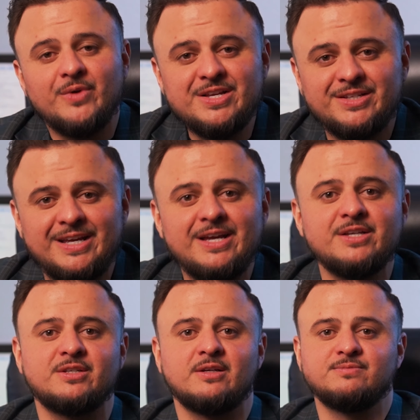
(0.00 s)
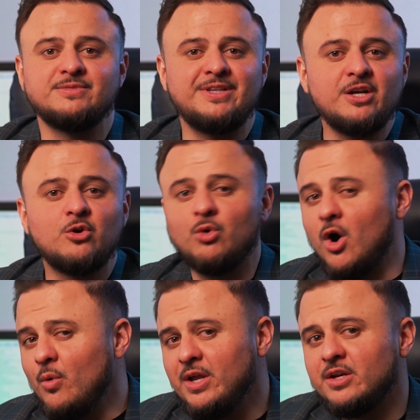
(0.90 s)
reason is the
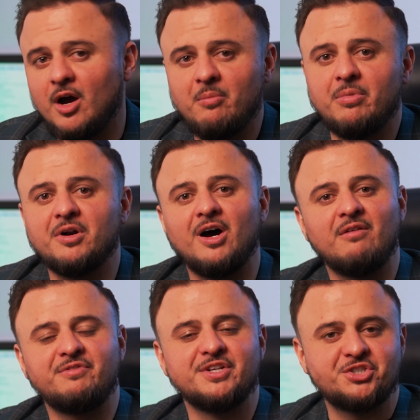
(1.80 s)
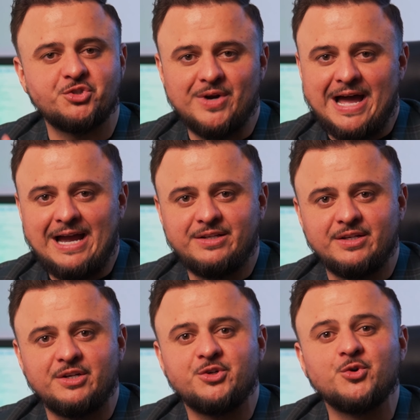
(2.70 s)
growing number of
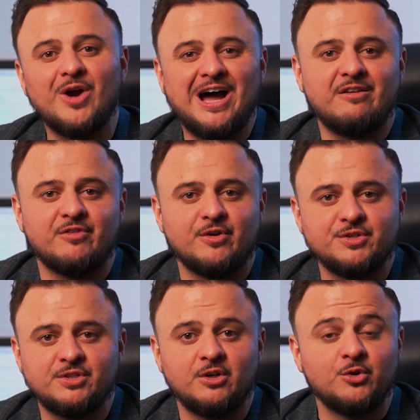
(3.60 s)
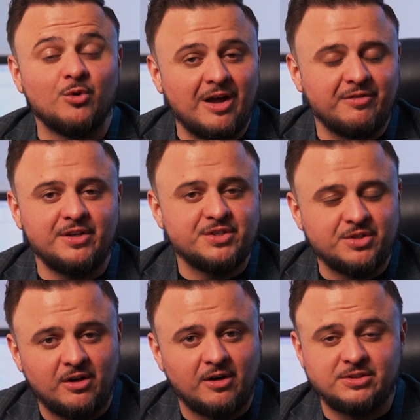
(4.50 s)
distracted drivers driving these
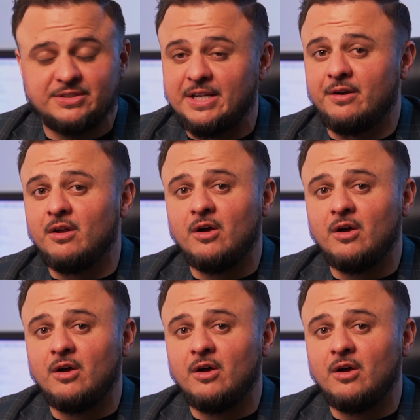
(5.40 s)
cars. And